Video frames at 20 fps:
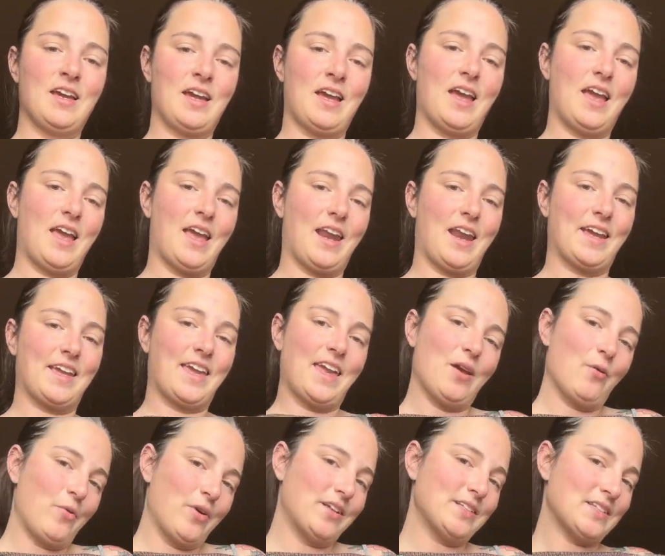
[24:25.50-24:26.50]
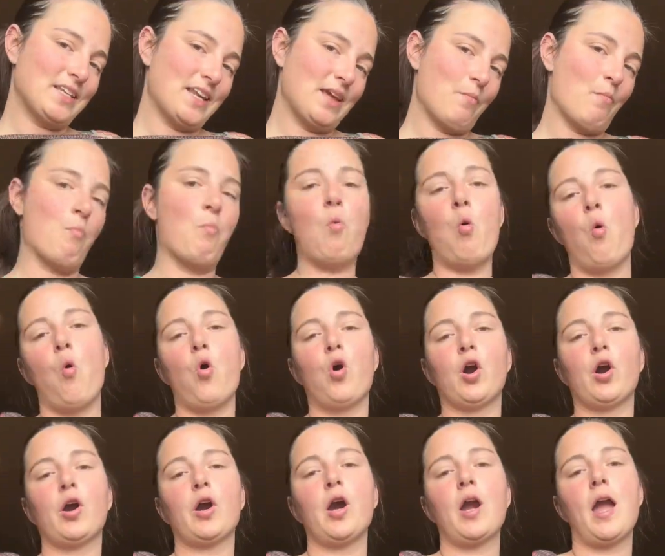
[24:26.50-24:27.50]
and I can't wait to knit
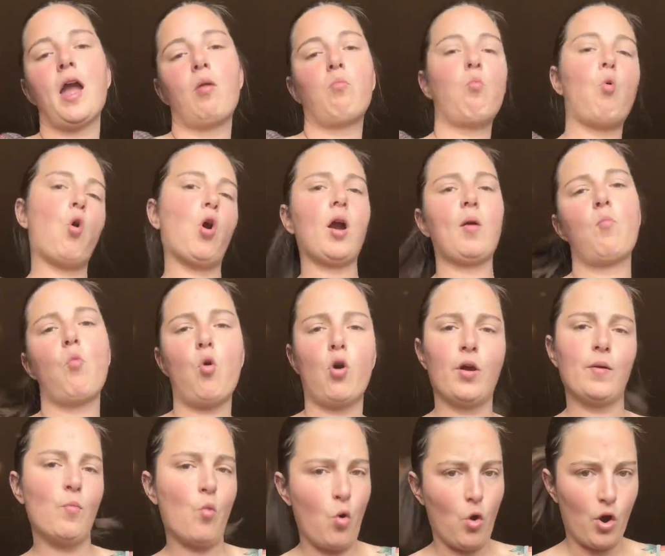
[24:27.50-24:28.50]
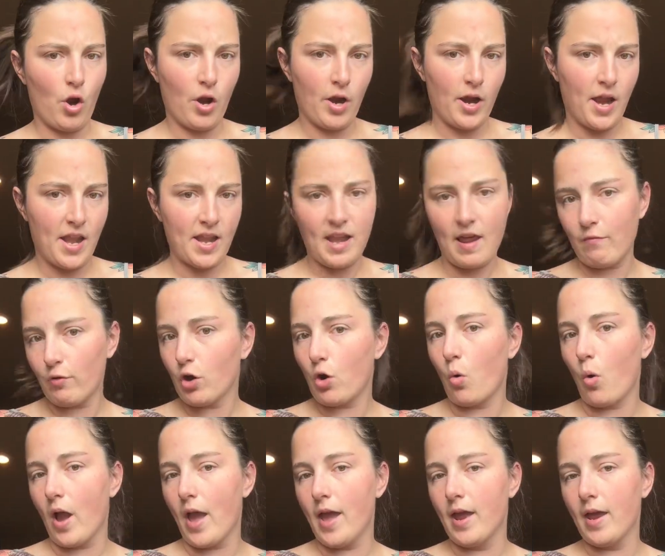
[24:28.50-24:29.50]
more and more and never
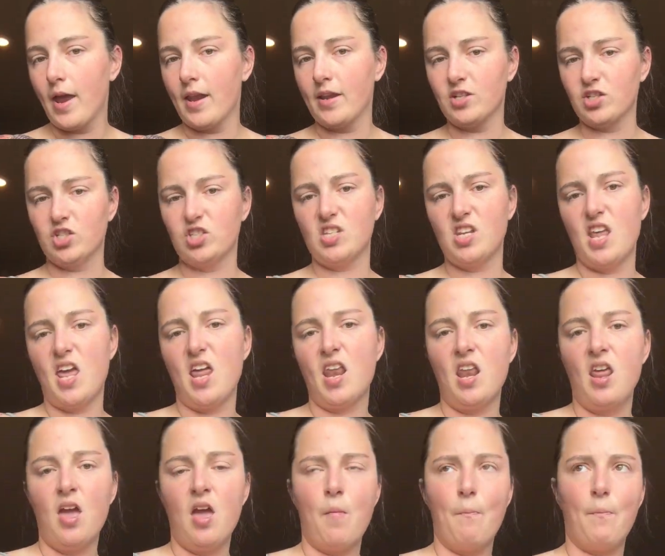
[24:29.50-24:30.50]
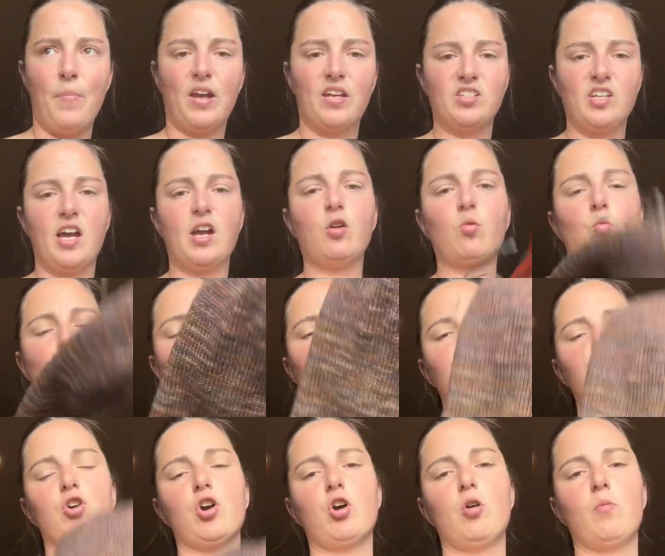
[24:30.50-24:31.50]
quit and just knit my entire
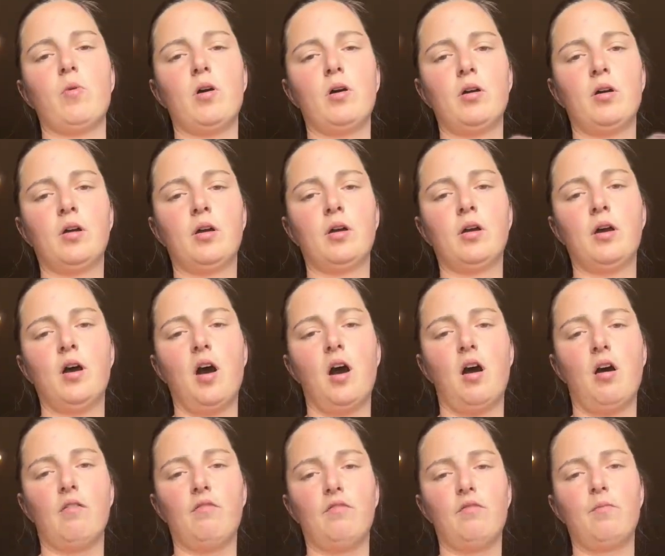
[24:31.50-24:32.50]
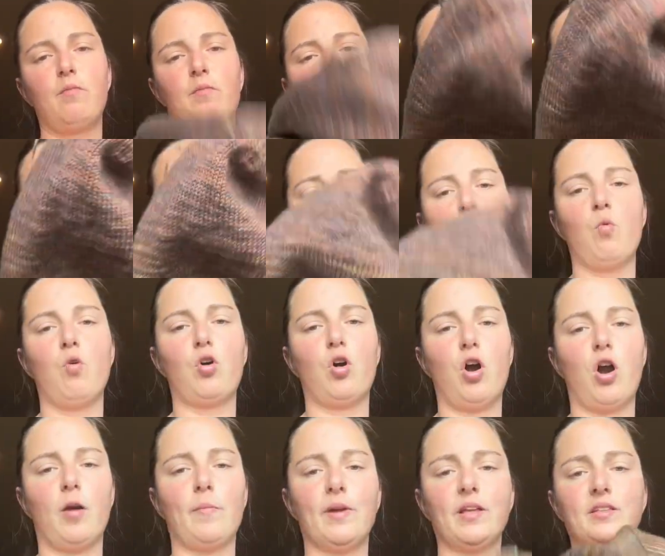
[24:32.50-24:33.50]
wardrobe of beautiful wool
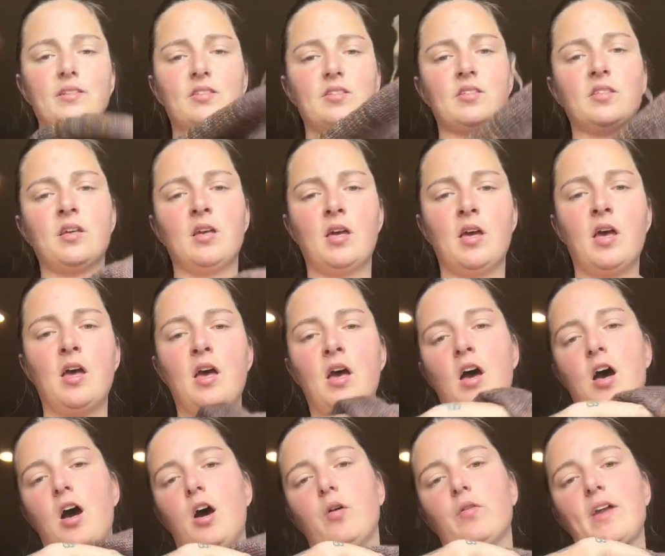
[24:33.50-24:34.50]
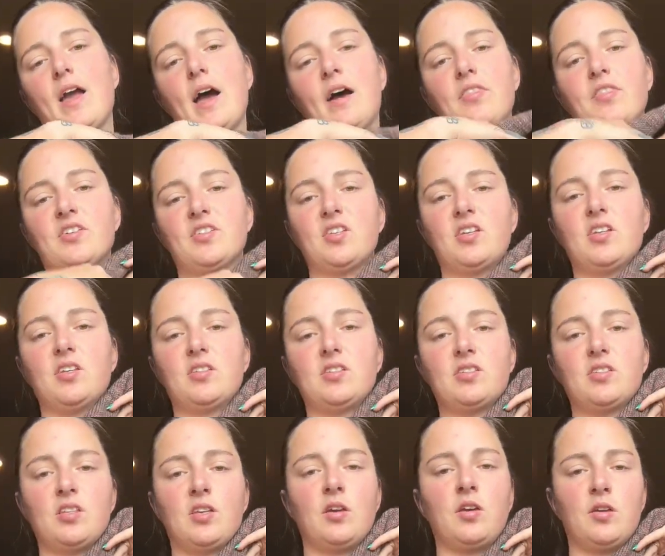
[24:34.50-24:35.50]
garments. Oh yeah, this
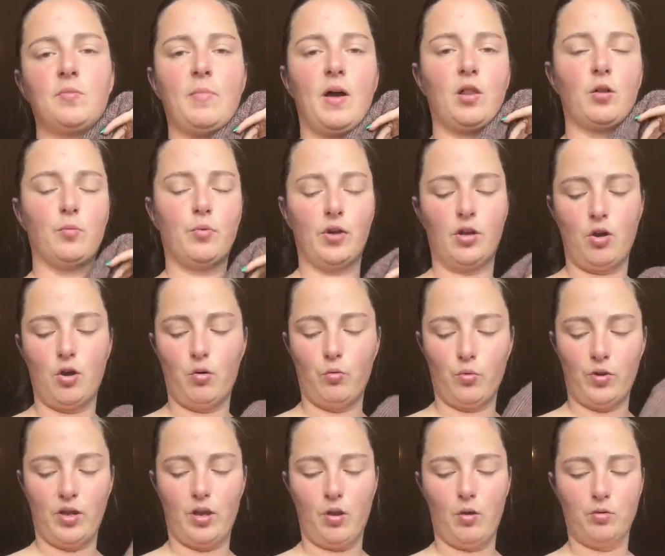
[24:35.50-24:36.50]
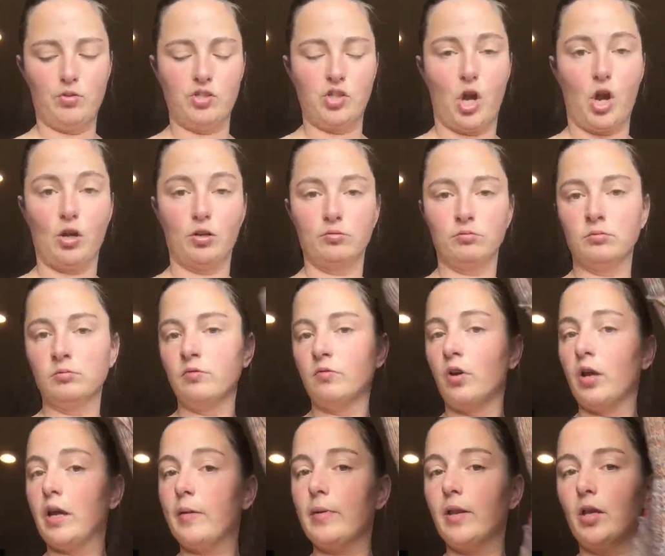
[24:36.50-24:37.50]
is Malabrigo Rio's yarn for
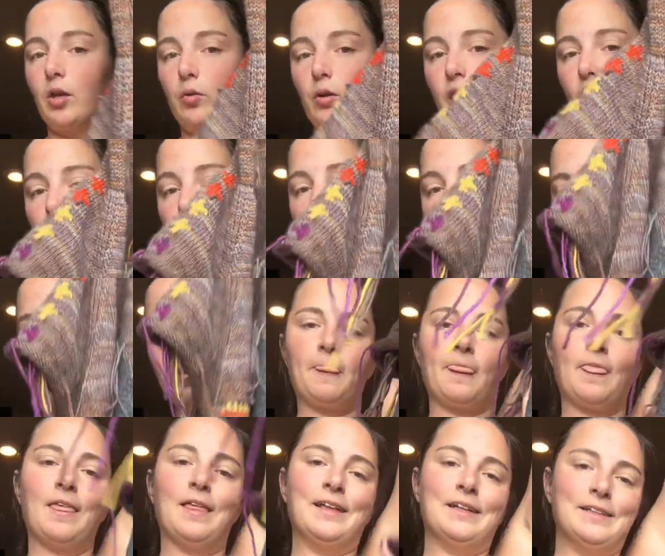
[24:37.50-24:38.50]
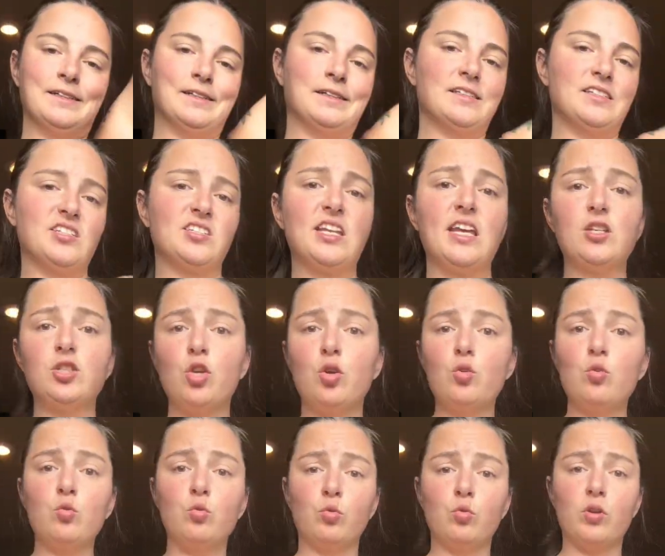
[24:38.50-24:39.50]
anybody who cares. Stay
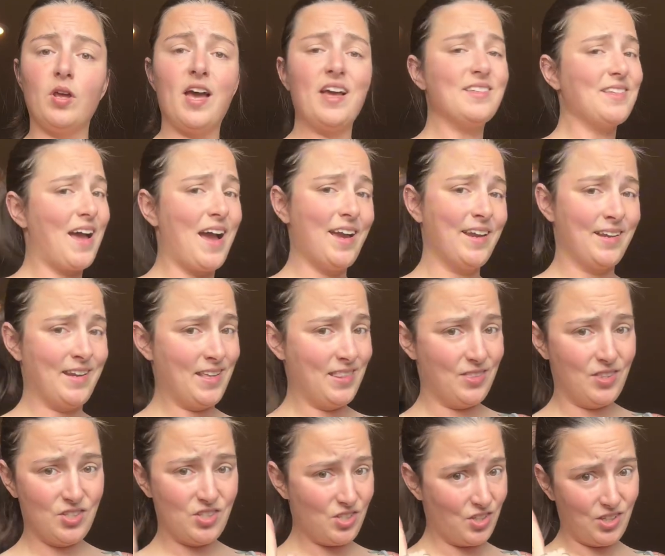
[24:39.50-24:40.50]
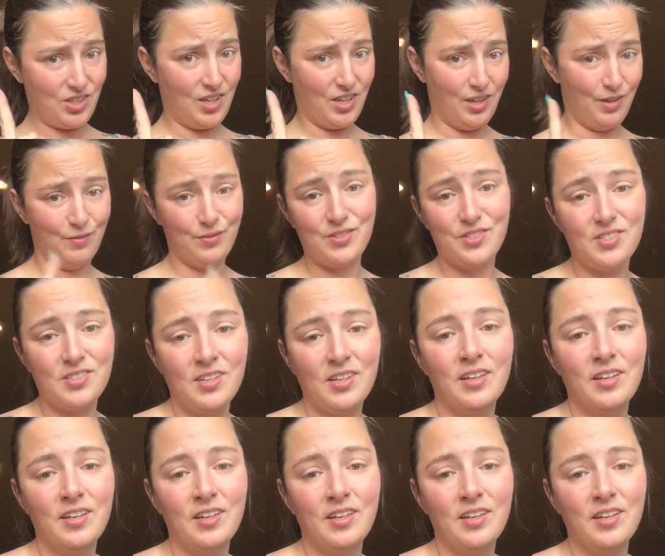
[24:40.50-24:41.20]
tuned as I knit the sleeves.